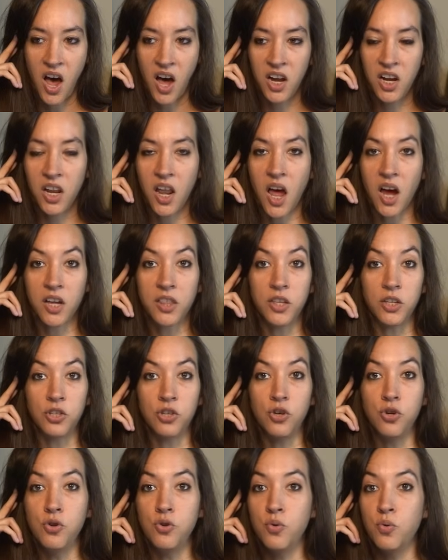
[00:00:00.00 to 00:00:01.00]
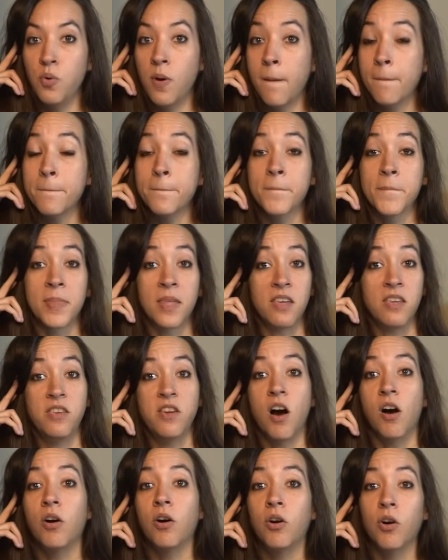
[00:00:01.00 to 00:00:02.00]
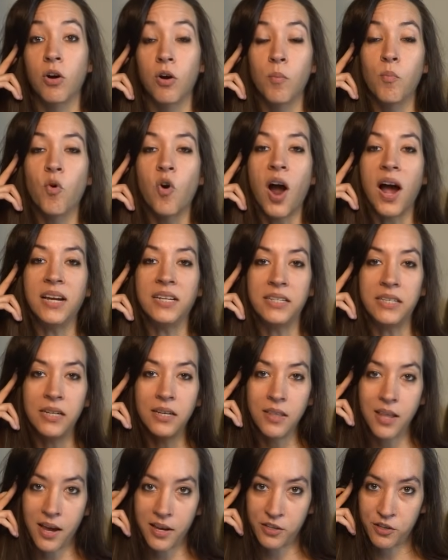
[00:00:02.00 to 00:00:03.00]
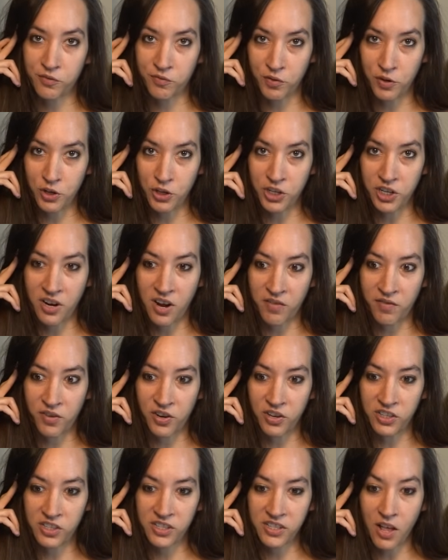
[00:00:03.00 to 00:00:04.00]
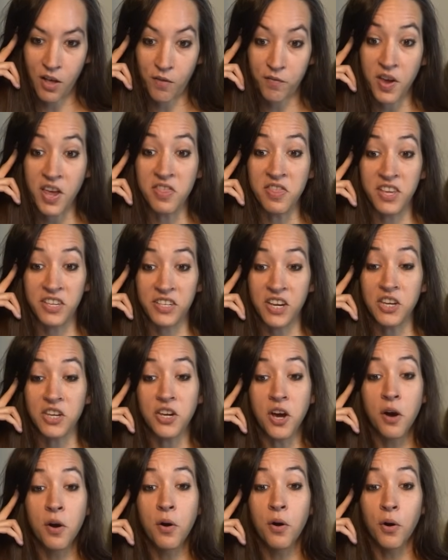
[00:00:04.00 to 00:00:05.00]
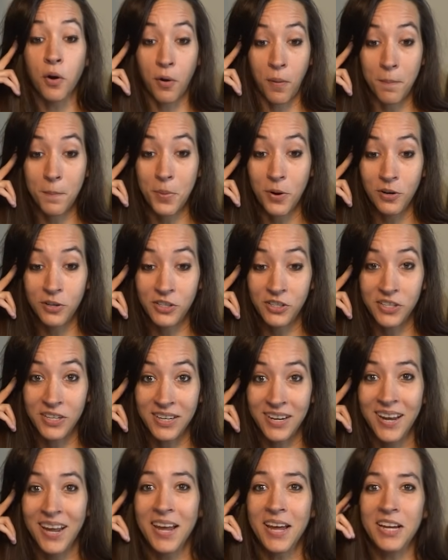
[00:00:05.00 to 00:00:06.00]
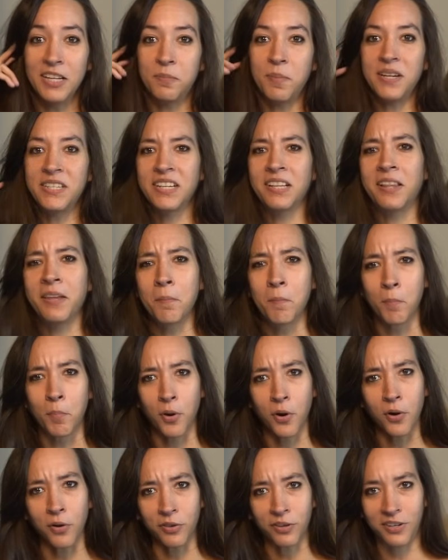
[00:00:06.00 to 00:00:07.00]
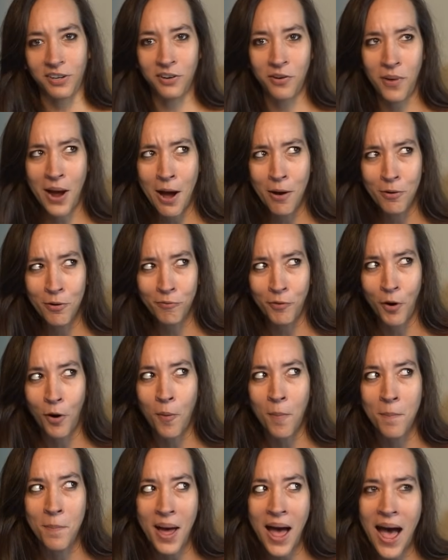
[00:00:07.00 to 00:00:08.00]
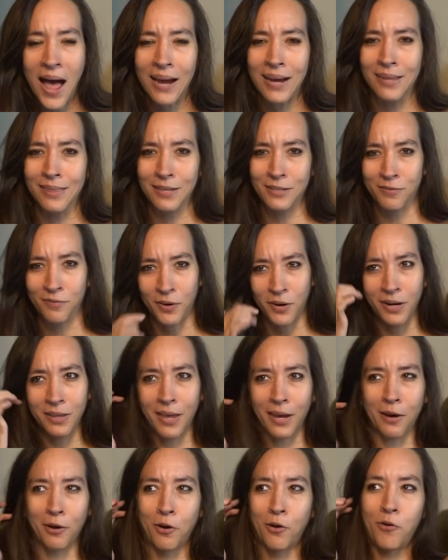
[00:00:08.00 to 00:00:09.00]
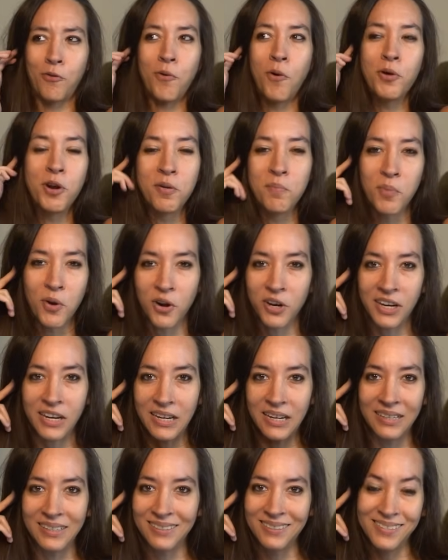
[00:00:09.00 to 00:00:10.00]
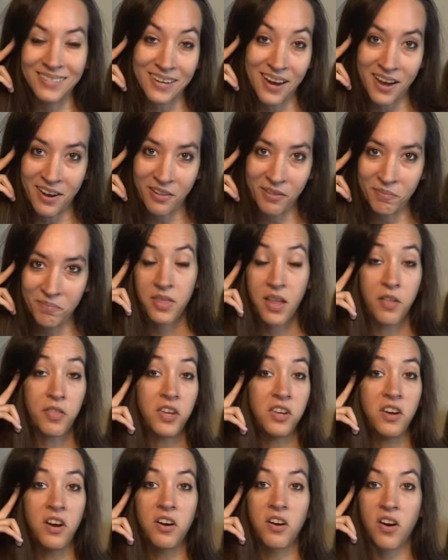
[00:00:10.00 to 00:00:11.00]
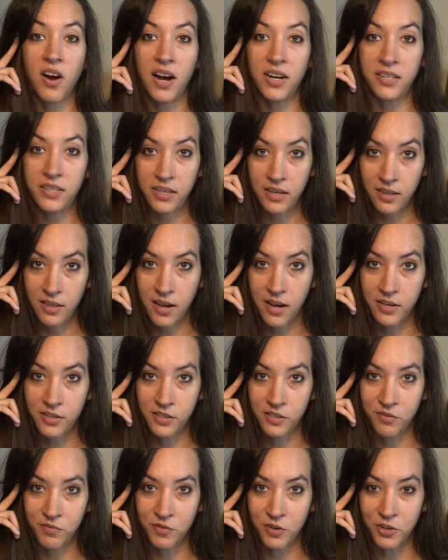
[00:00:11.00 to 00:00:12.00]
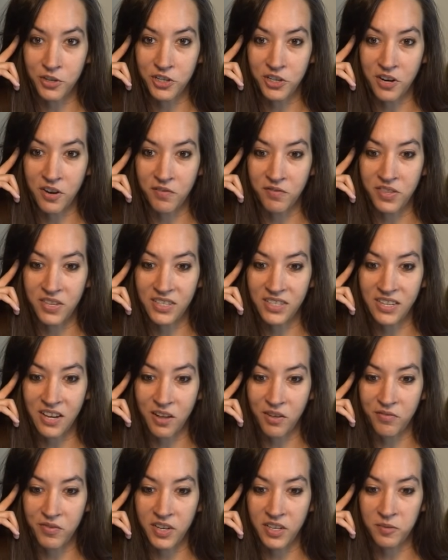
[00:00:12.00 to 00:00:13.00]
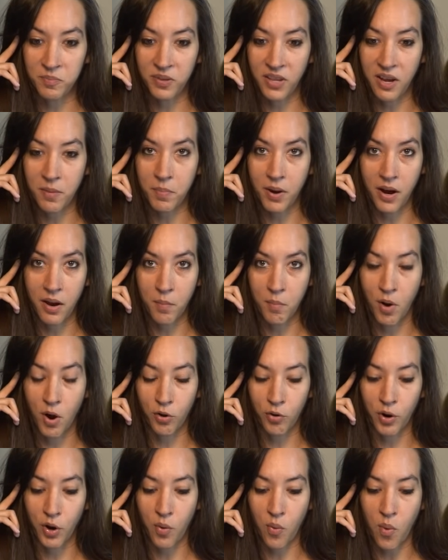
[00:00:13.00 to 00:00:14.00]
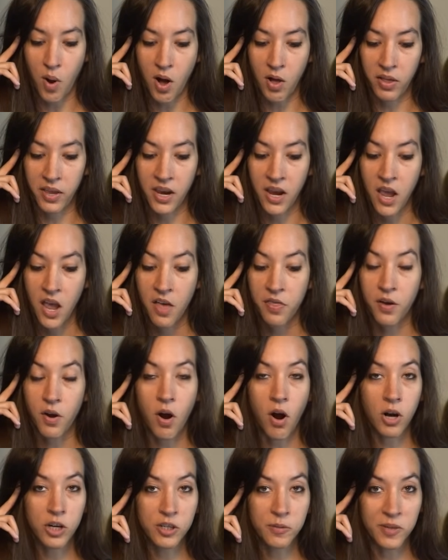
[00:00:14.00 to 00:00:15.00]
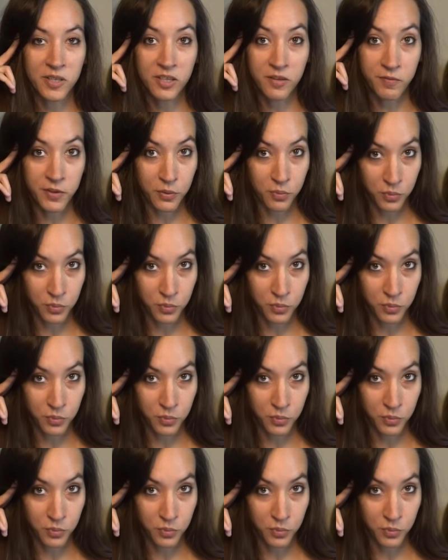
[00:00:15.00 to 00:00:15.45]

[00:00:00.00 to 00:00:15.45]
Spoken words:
unlock this new, younger, more idealized version of herself. And this younger person is basically birthed, you know, out of her back in this very like Cronenbergian style. Now, the younger idealized version of the self is played by Margaret Qualley. There are specific